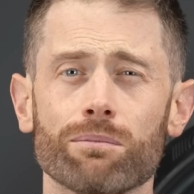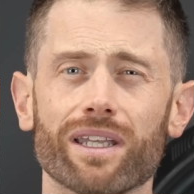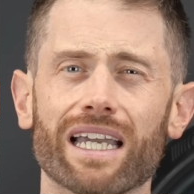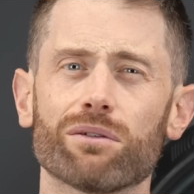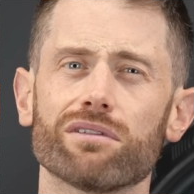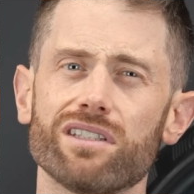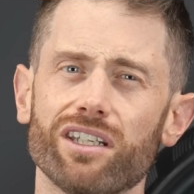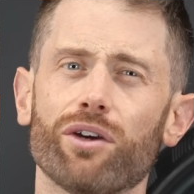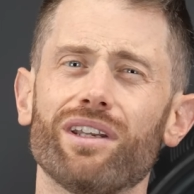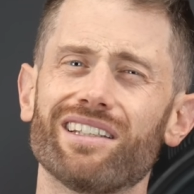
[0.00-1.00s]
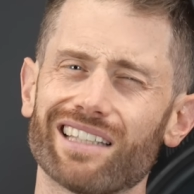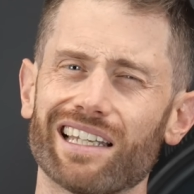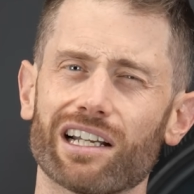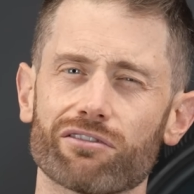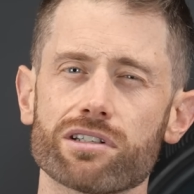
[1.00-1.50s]
but that was the only
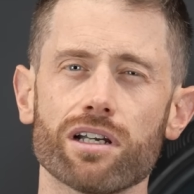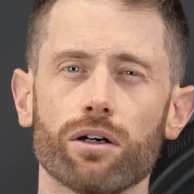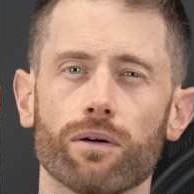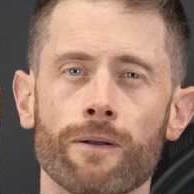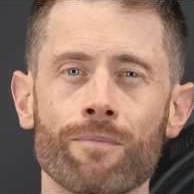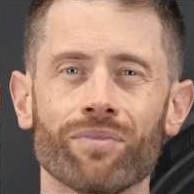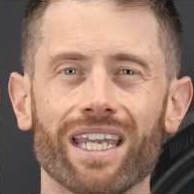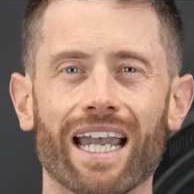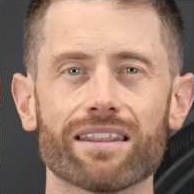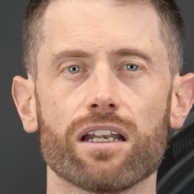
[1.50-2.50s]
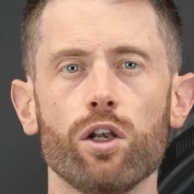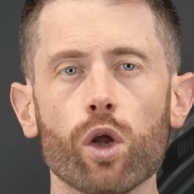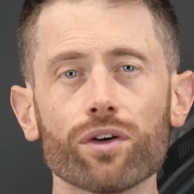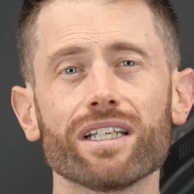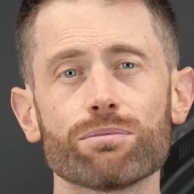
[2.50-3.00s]
standout result. It had the
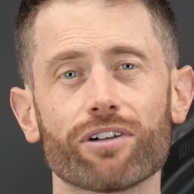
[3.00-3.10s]
longest